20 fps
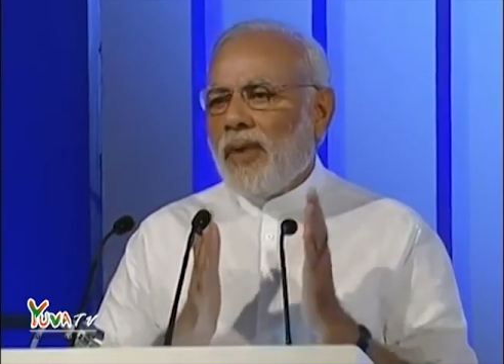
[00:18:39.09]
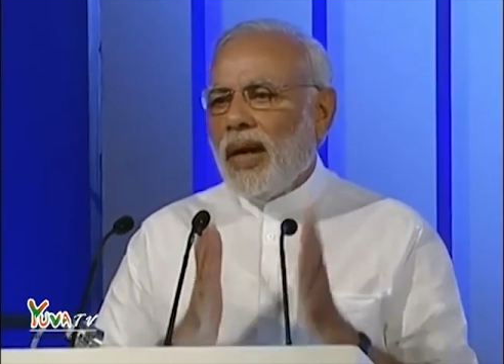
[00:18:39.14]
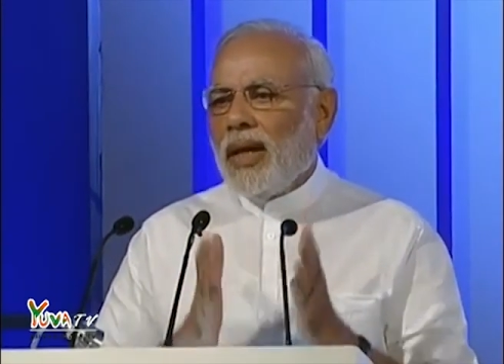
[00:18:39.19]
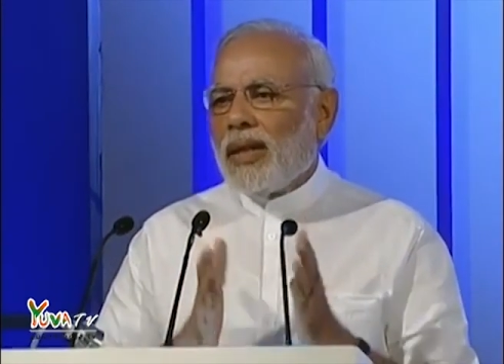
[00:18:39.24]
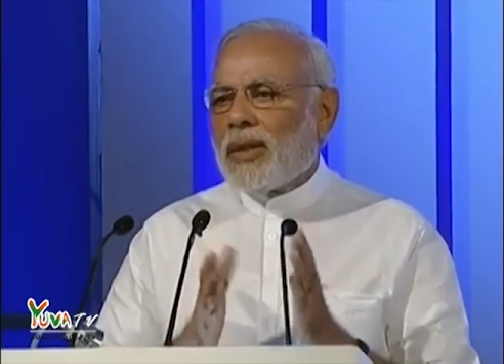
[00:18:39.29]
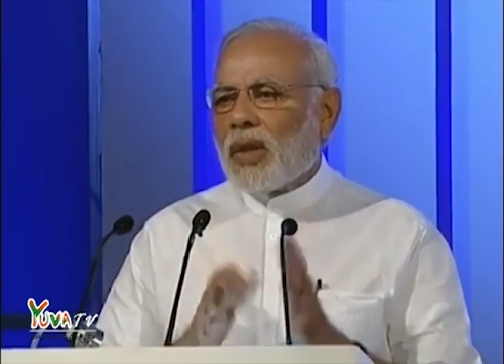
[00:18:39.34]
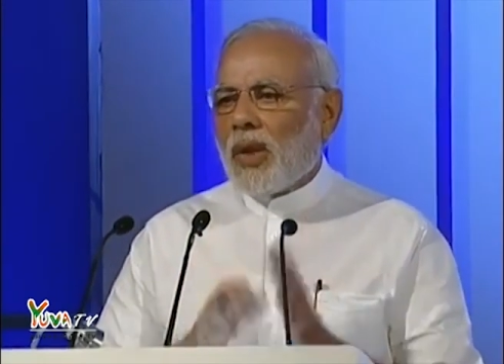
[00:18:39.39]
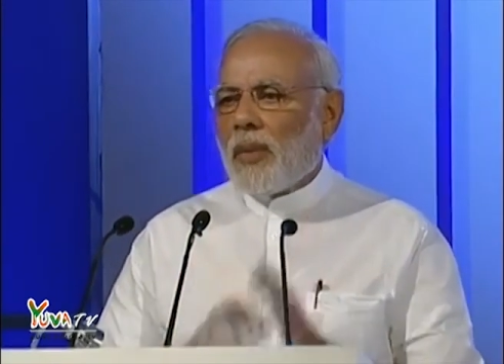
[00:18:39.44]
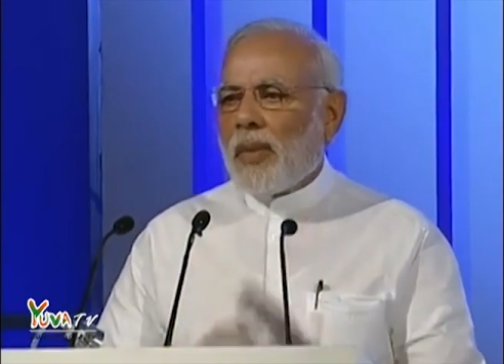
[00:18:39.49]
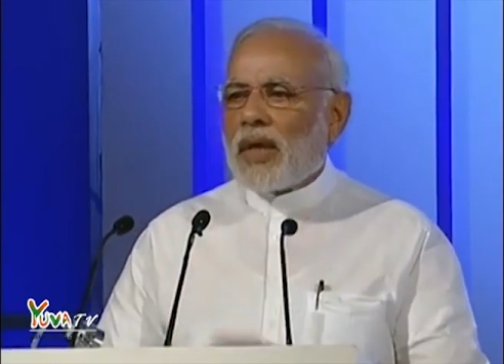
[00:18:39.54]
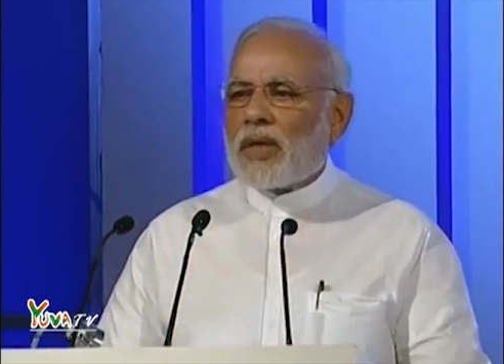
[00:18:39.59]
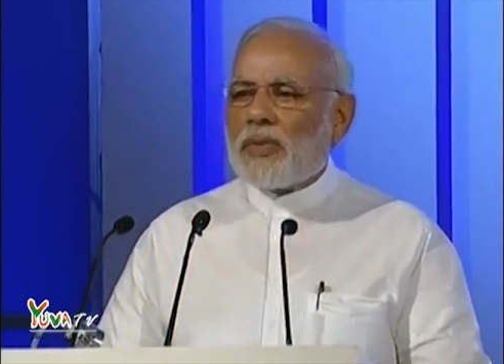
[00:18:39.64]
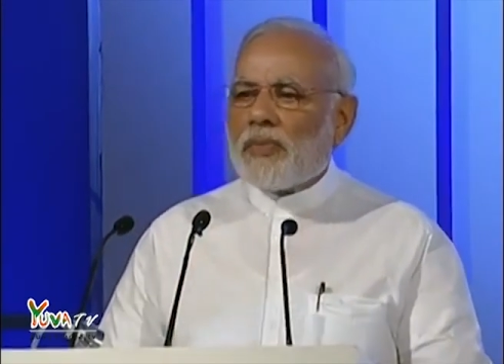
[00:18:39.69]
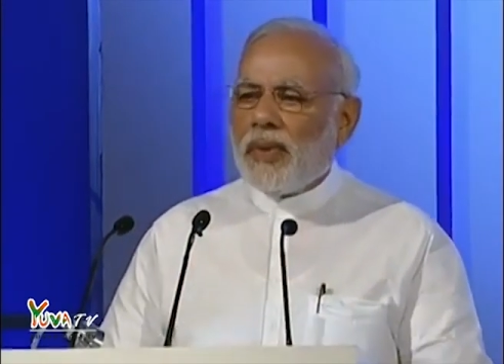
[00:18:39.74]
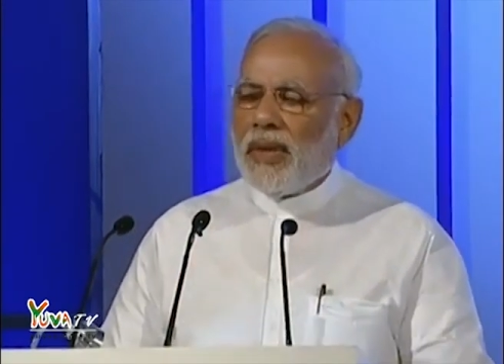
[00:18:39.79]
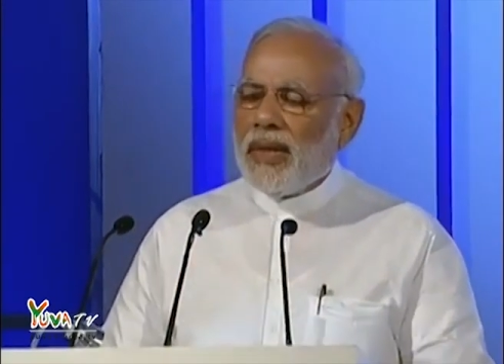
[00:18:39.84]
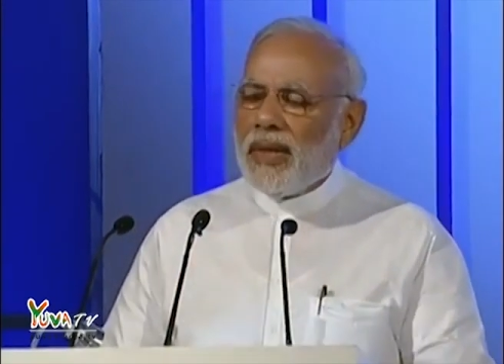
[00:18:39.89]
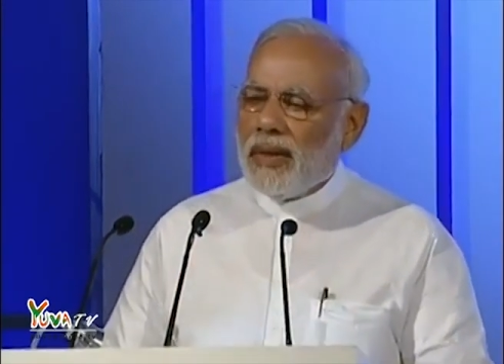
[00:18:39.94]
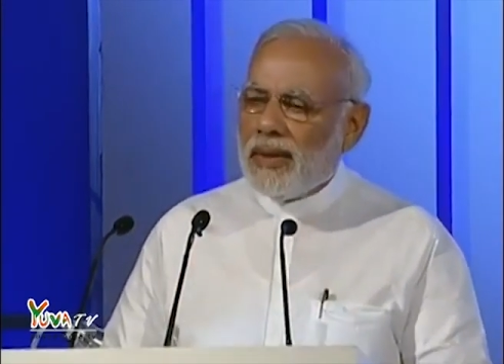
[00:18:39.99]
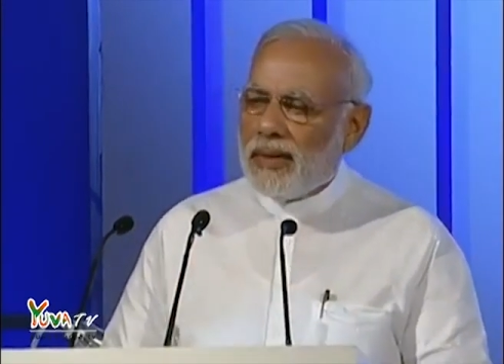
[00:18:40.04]
wealth of
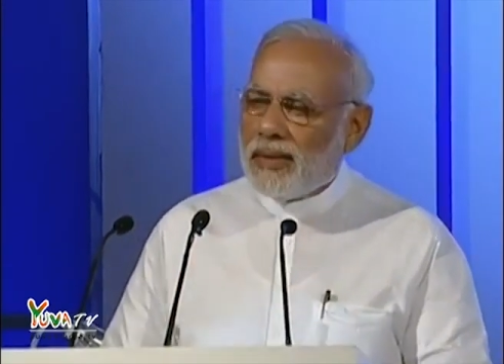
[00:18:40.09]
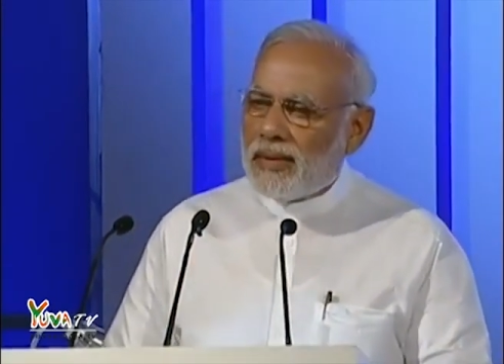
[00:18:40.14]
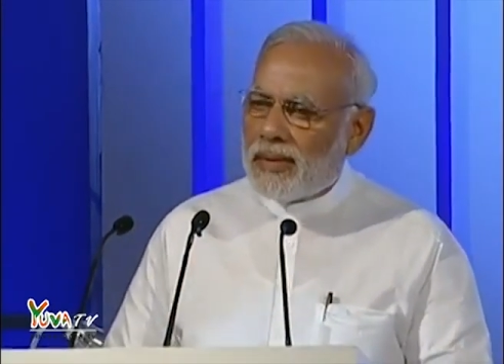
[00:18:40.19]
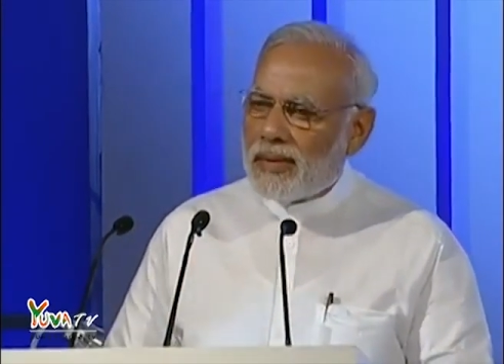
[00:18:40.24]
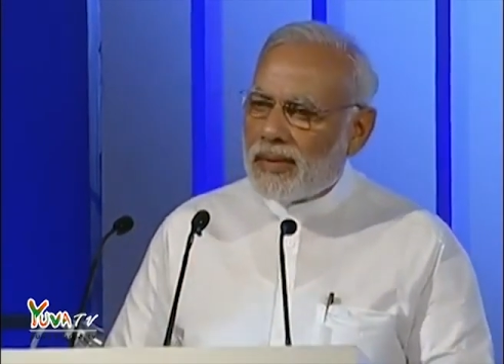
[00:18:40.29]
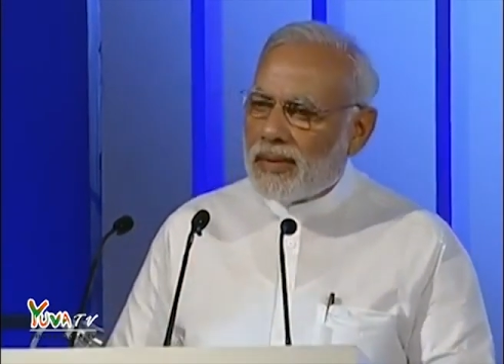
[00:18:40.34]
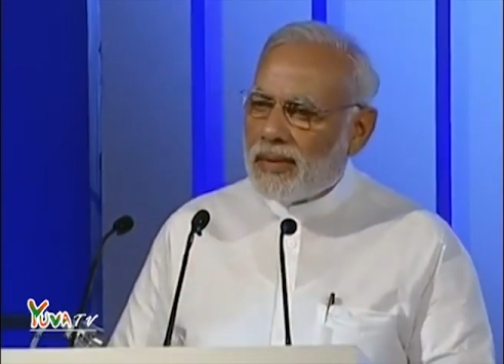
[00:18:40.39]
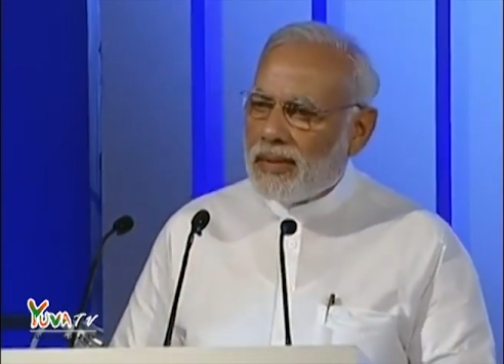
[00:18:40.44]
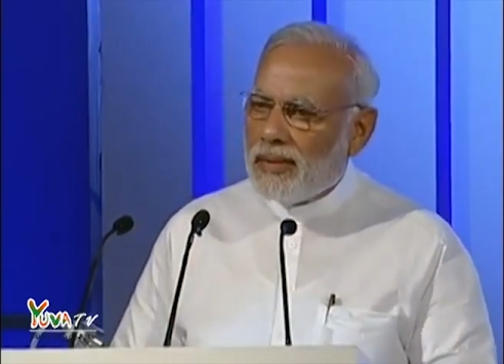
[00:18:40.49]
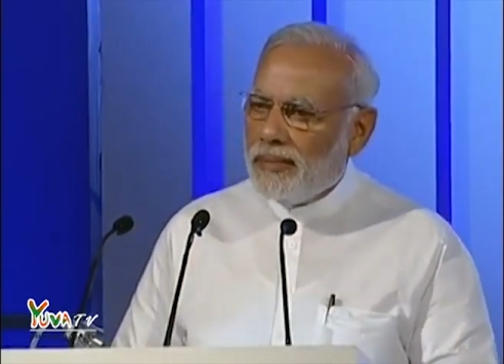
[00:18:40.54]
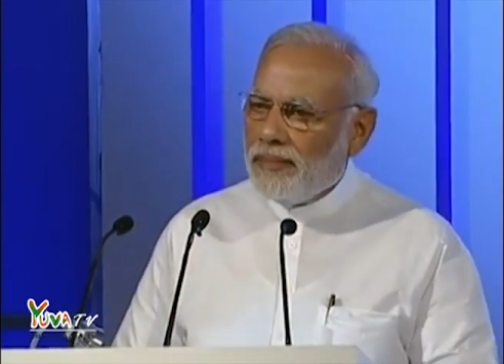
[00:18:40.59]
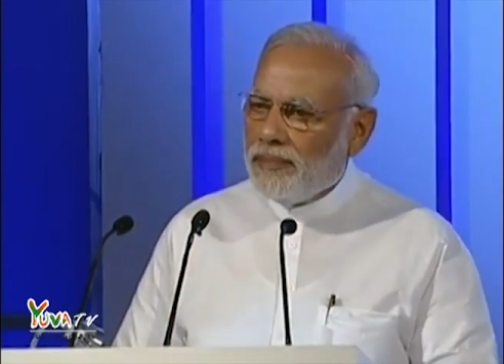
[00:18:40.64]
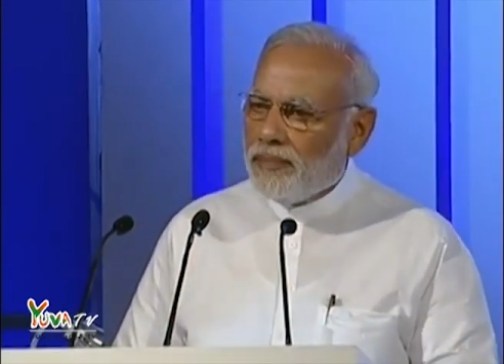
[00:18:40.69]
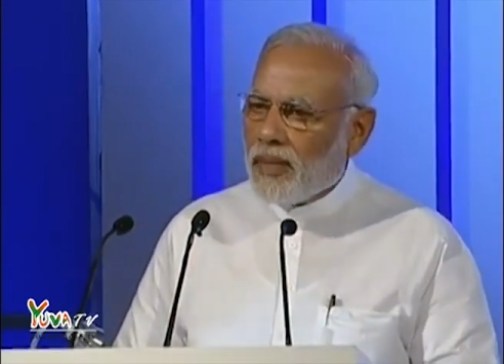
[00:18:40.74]
experience.